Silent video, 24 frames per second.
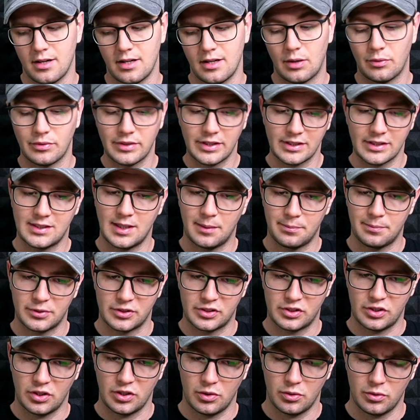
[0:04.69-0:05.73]
Now in this
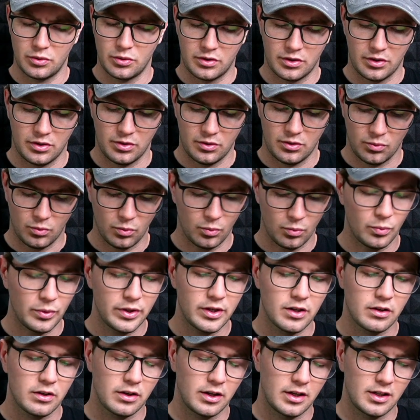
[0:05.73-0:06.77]
episode,
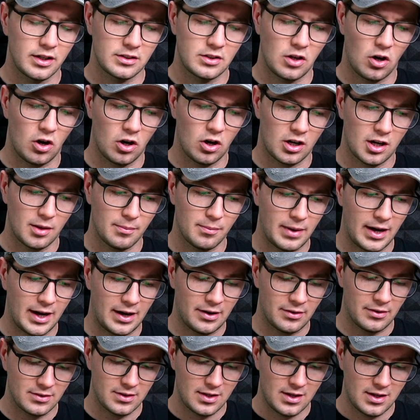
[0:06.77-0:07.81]
we are going to talk
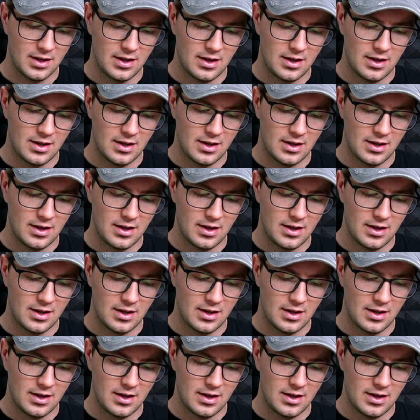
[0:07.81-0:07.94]
about